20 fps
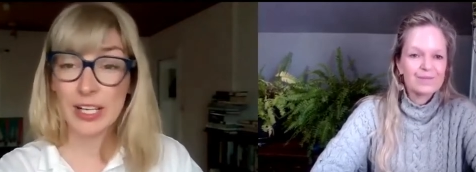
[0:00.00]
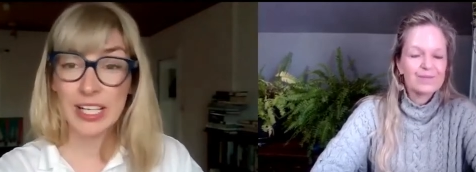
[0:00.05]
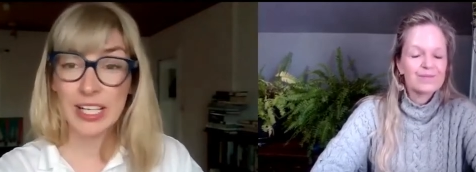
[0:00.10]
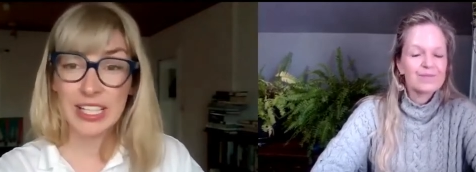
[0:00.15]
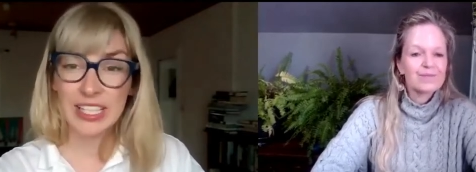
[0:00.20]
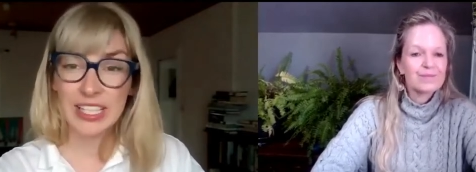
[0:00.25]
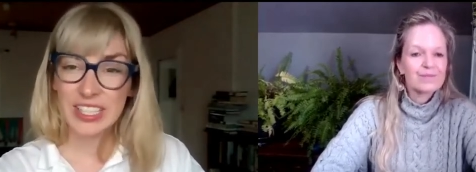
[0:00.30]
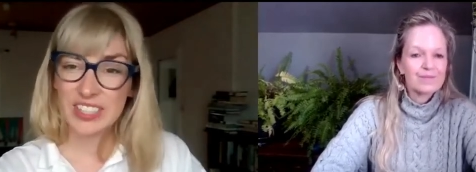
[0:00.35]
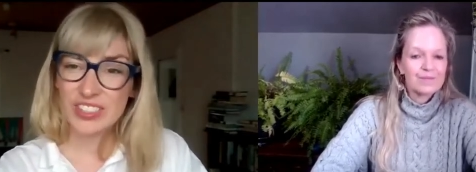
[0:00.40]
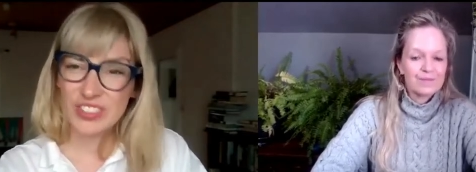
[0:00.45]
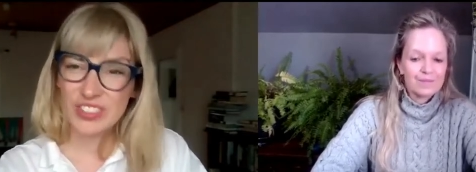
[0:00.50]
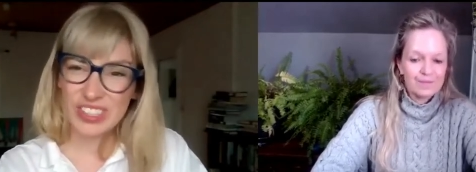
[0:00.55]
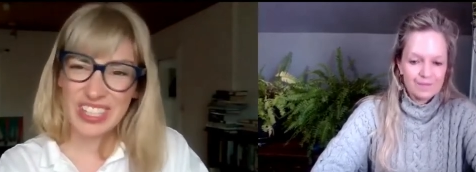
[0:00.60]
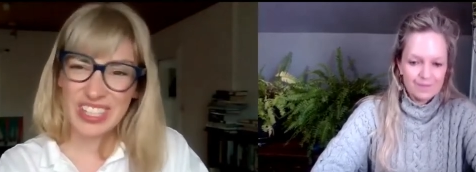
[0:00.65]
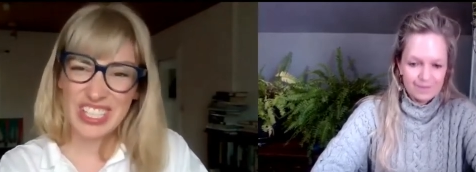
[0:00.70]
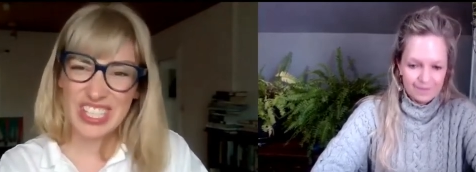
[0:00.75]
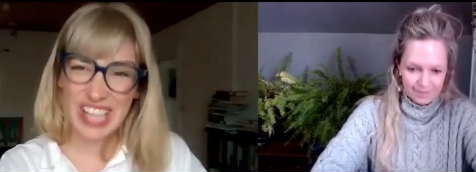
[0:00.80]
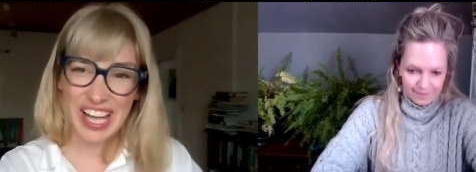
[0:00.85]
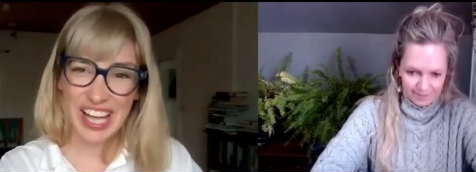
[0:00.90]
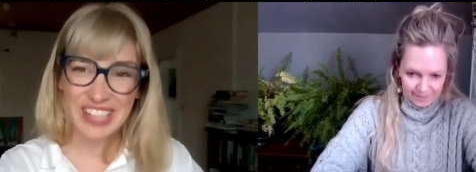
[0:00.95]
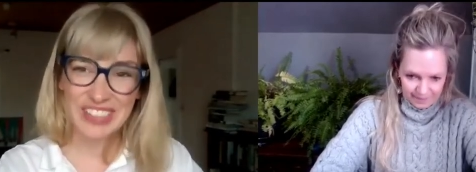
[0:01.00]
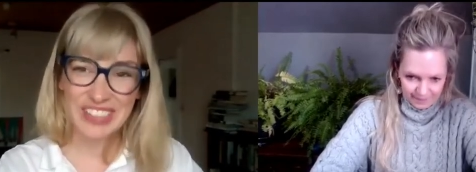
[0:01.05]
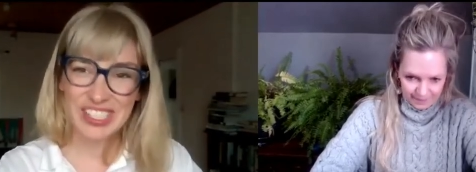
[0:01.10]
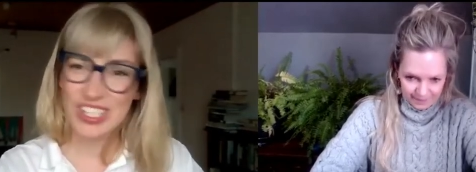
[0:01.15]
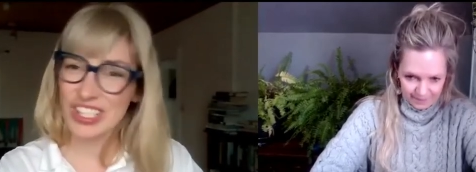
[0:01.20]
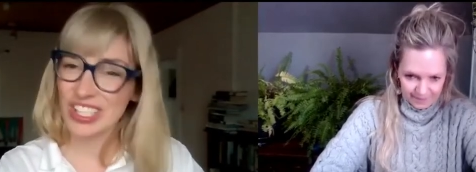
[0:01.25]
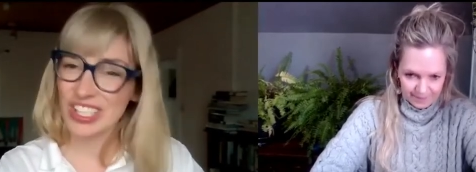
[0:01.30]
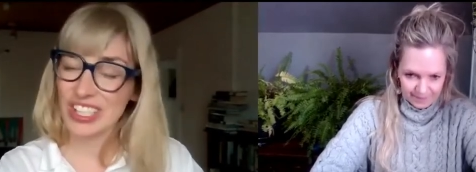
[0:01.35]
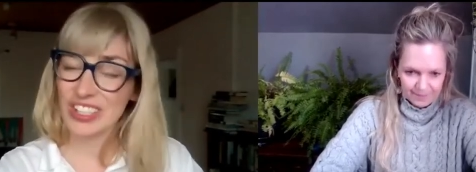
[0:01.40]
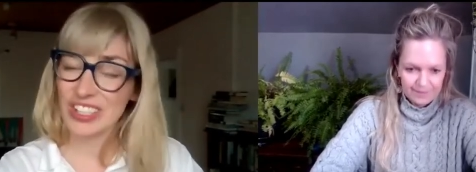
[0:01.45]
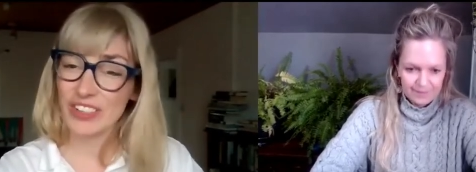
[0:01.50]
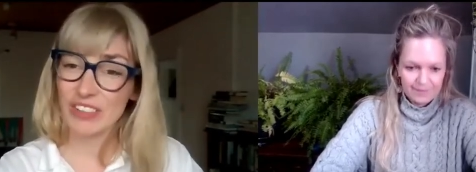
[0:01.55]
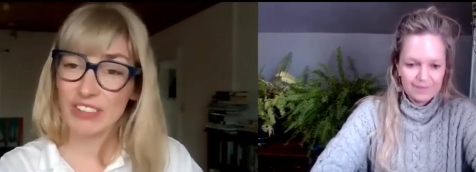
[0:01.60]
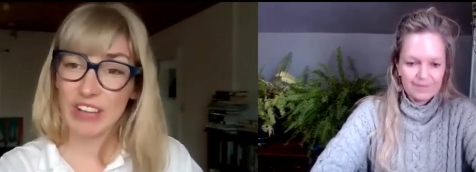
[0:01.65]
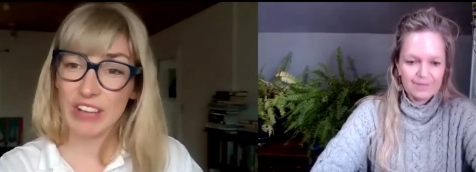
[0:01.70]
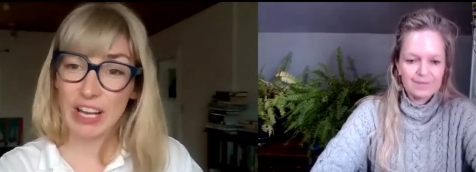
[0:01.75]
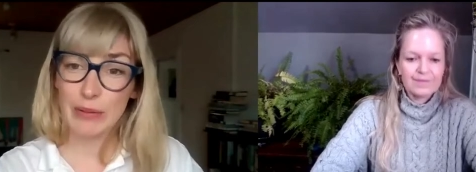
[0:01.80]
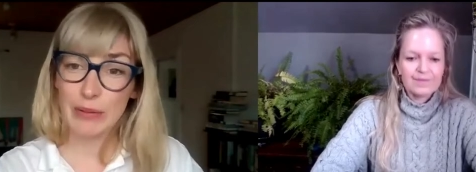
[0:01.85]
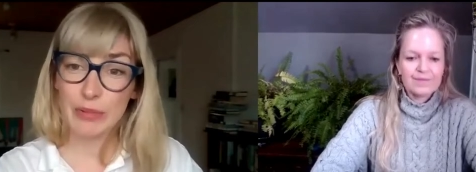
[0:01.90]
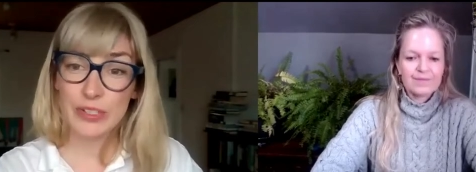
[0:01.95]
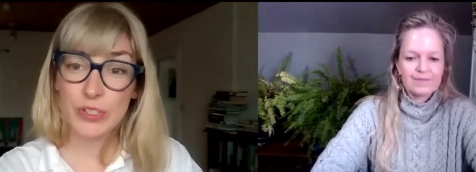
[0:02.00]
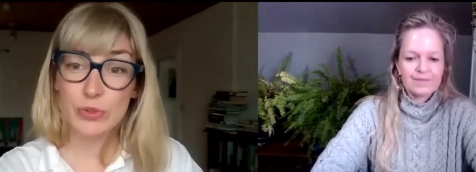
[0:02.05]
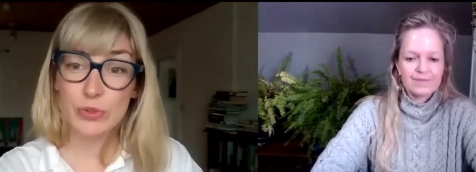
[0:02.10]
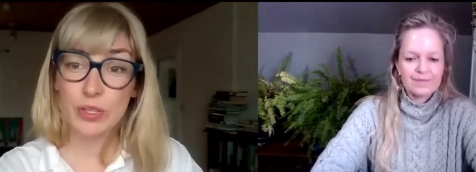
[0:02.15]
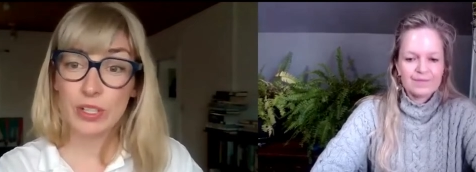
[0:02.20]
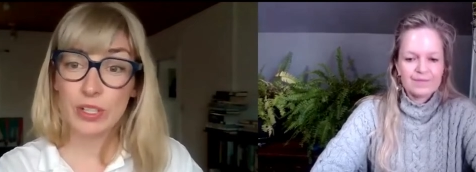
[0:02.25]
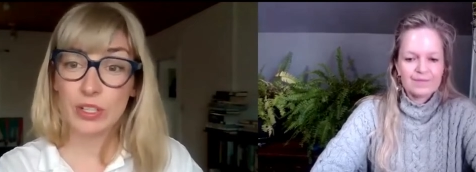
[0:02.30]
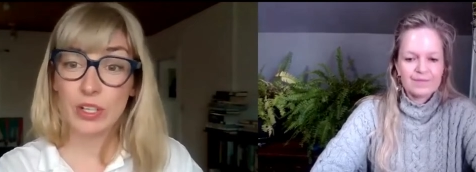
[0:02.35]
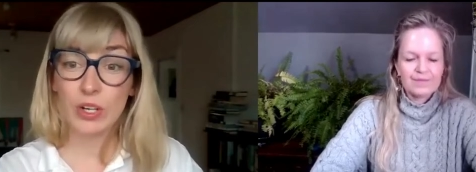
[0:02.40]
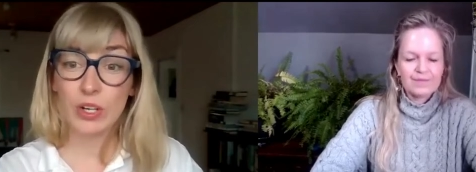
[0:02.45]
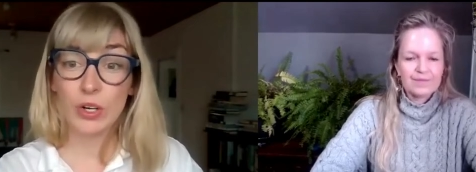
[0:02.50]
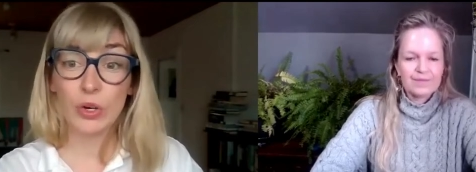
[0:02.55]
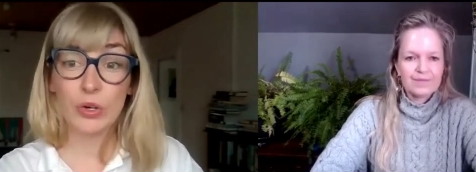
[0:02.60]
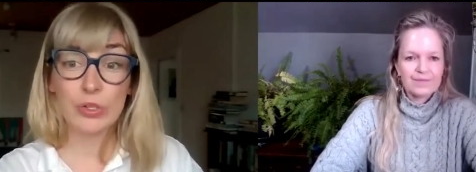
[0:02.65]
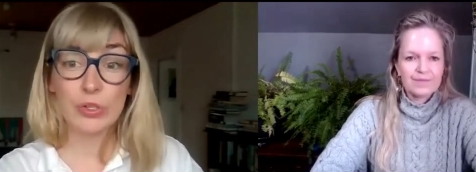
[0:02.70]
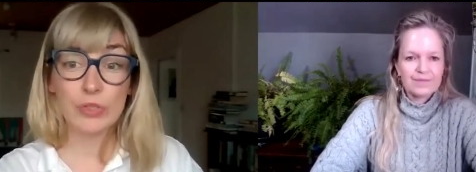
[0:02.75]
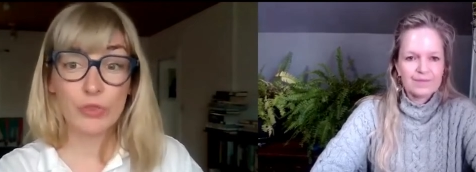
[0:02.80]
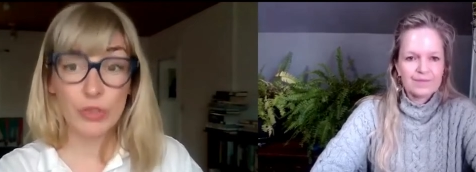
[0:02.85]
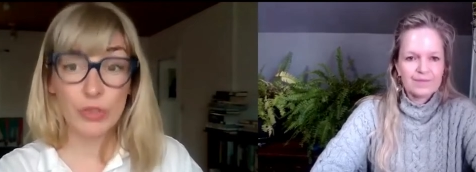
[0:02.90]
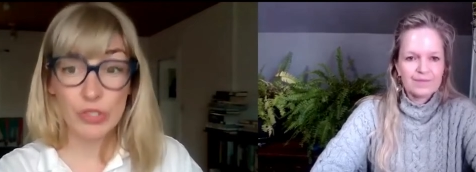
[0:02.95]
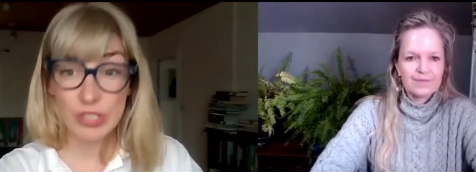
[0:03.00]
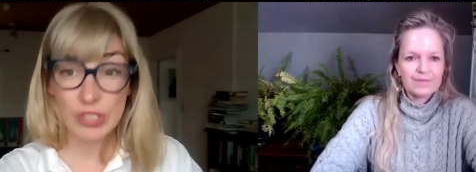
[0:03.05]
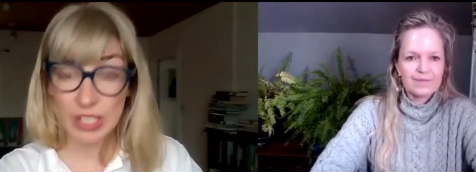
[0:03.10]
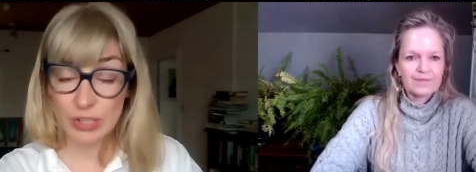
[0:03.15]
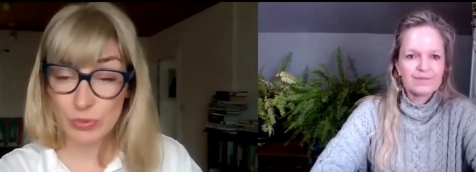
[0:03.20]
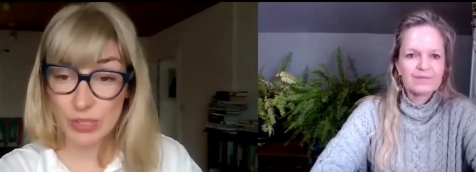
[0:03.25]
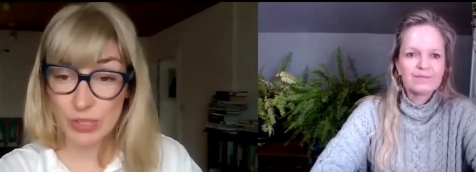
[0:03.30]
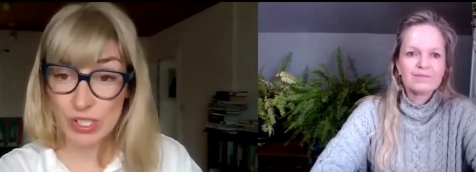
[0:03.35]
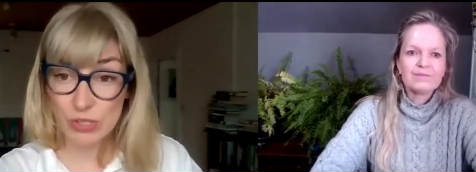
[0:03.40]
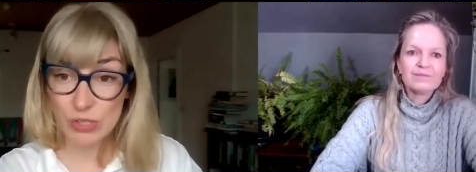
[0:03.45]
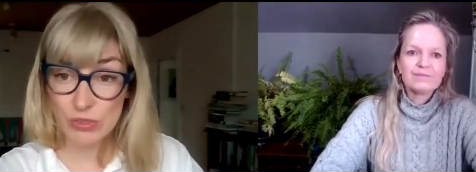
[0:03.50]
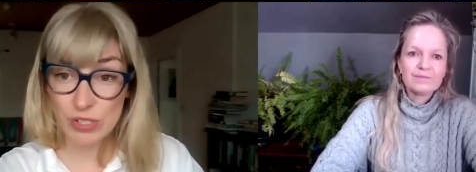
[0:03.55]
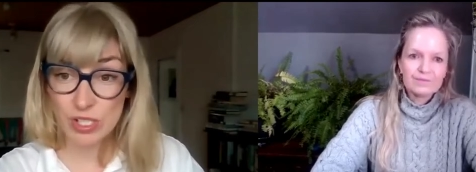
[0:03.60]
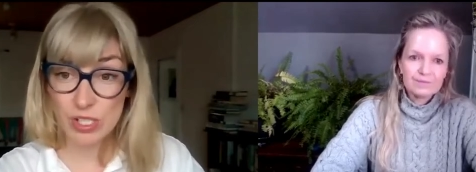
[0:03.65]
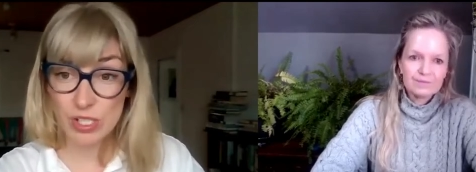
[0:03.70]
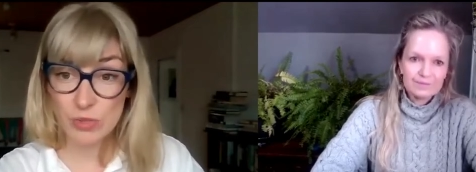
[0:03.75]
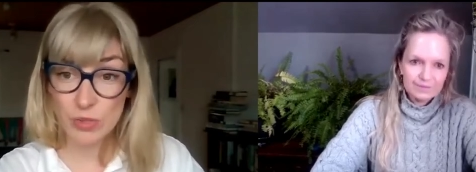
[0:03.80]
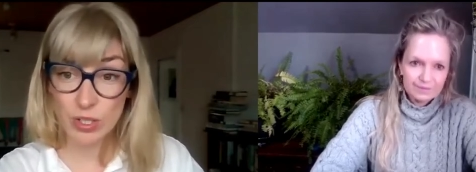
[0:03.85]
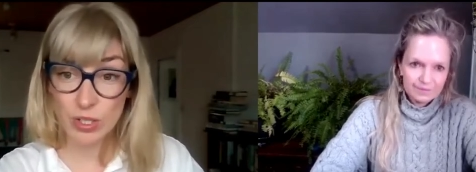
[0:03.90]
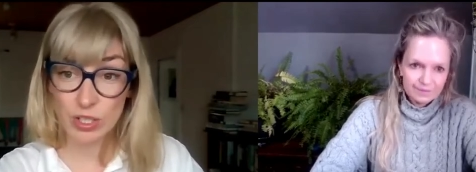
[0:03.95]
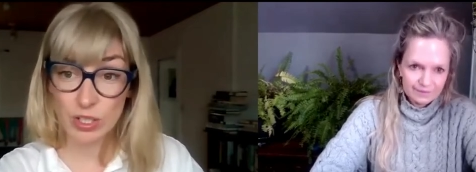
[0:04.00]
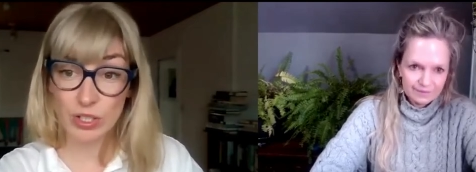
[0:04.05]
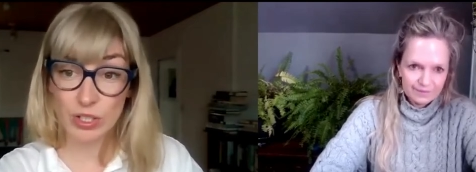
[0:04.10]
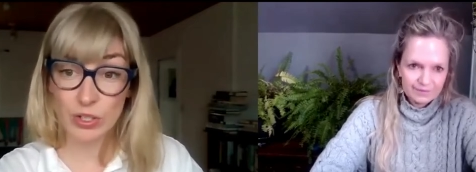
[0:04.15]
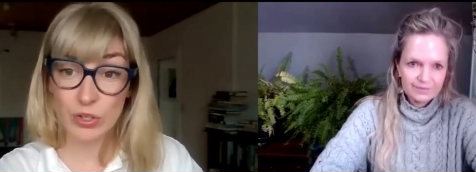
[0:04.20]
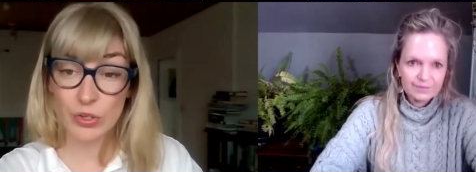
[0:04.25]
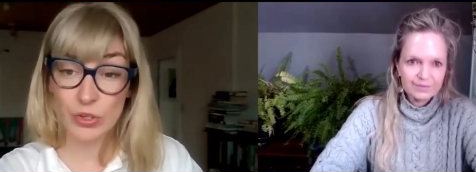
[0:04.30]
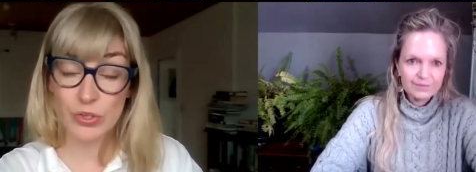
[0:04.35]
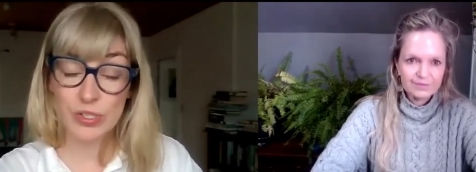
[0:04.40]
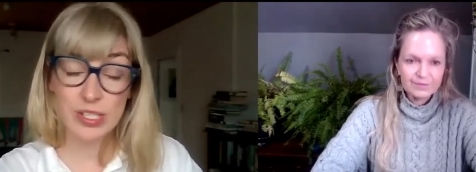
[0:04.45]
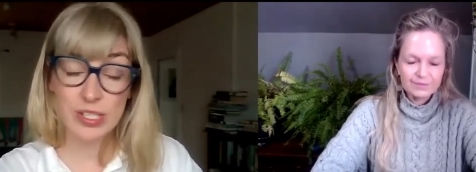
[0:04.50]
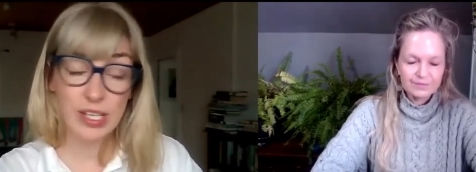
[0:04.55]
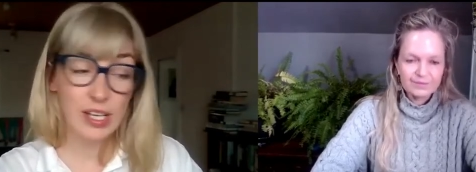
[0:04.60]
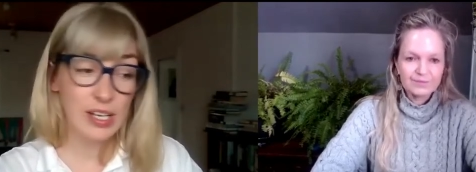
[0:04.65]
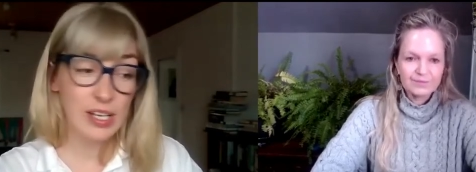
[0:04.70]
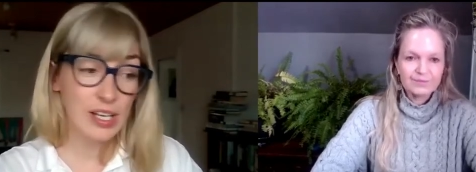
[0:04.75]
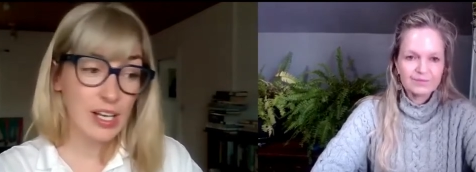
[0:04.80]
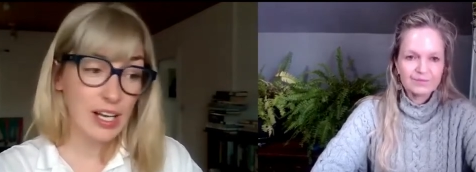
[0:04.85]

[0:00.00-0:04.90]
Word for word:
Speaker 1: It was really mm. challenging. You know, the libraries were closed, firsthand resources were closed.